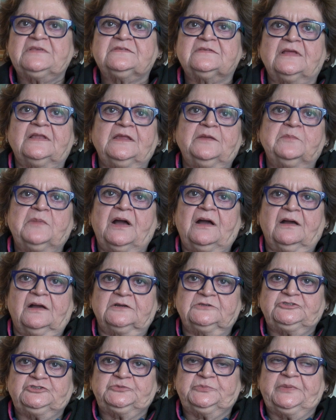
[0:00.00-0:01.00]
Salima
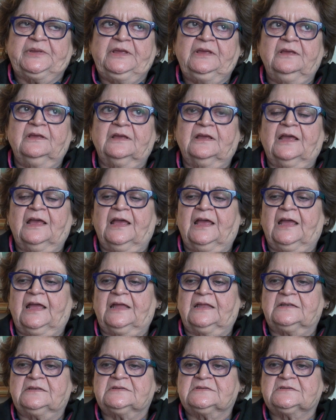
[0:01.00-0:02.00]
Hashmi,
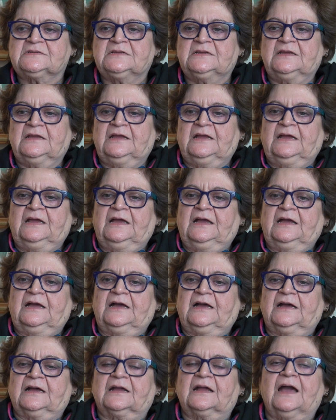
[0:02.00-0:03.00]
and
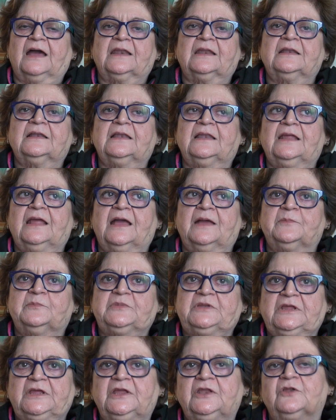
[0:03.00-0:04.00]
currently I'm
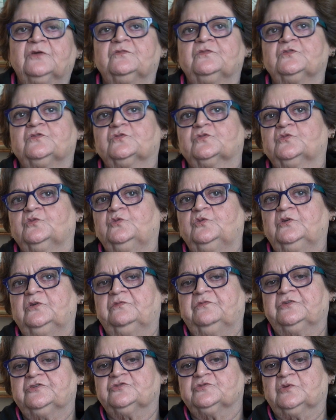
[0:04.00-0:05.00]
Dean of the School of
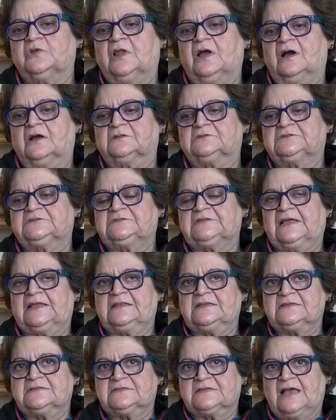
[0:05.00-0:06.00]
Visual Arts and
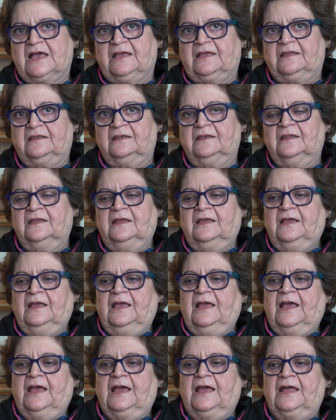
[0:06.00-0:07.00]
Design
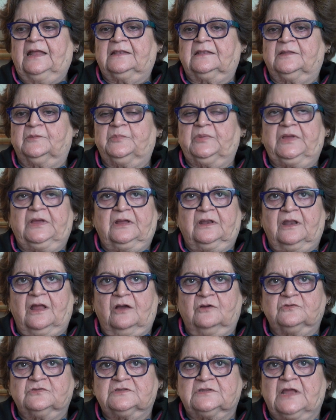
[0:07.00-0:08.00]
at the Beacon House
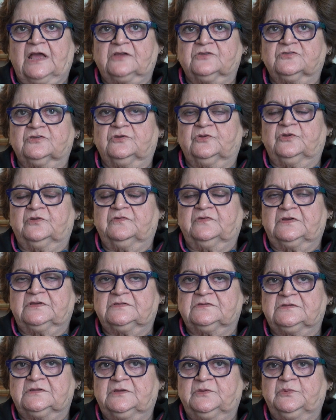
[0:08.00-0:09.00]
National University,
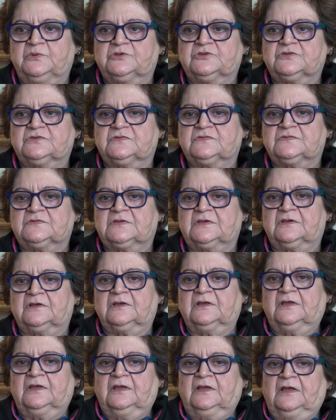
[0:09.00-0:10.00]
which is a
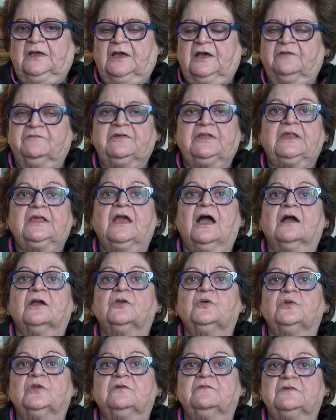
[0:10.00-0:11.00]
very young
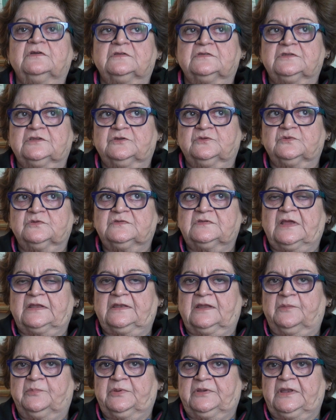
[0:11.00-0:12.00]
university to set up a
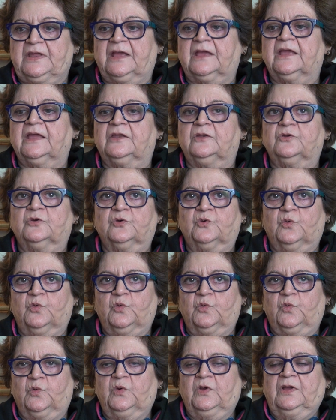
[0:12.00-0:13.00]
decade ago,
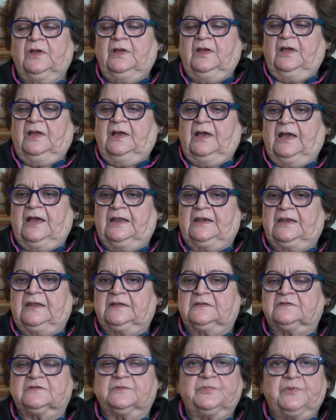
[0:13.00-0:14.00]
and it's a
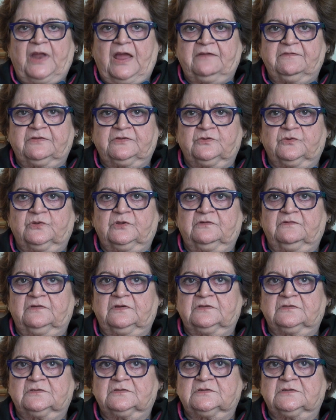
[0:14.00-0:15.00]
private
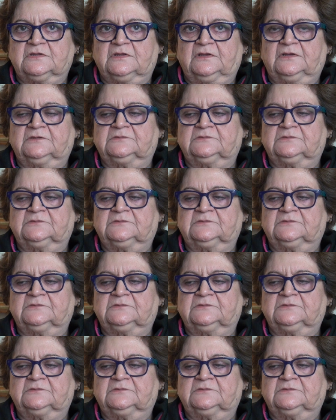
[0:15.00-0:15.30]
university.